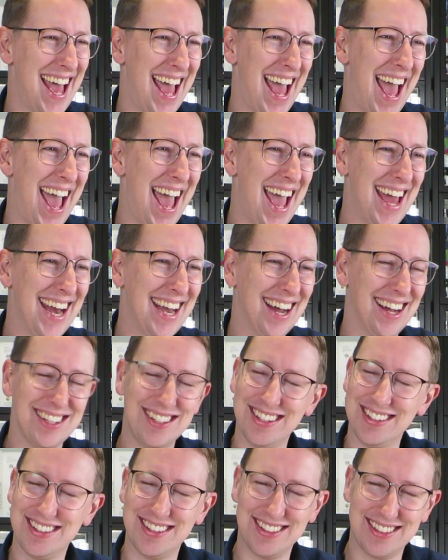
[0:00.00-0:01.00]
And
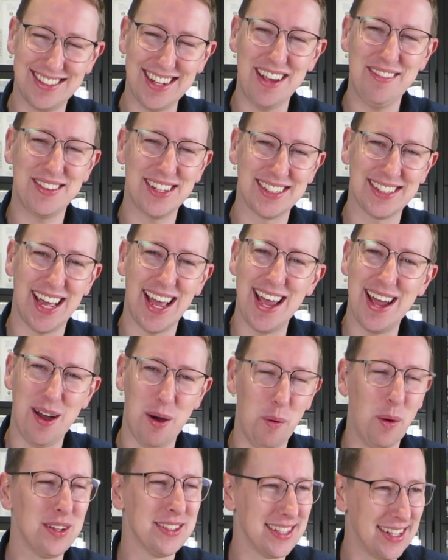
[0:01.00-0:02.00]
safe to say,
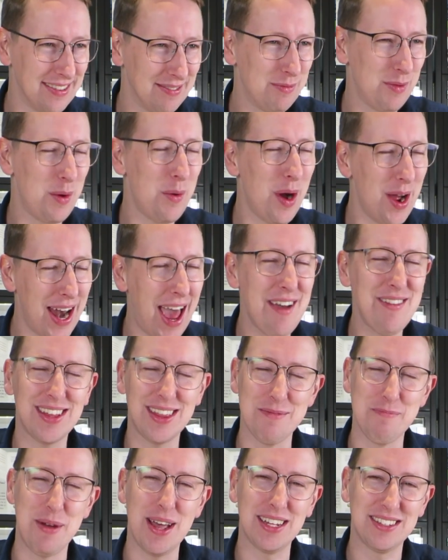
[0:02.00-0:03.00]
we weren't having
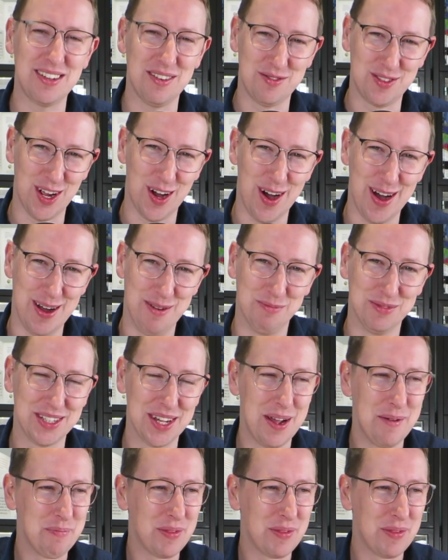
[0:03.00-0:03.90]
the best of times.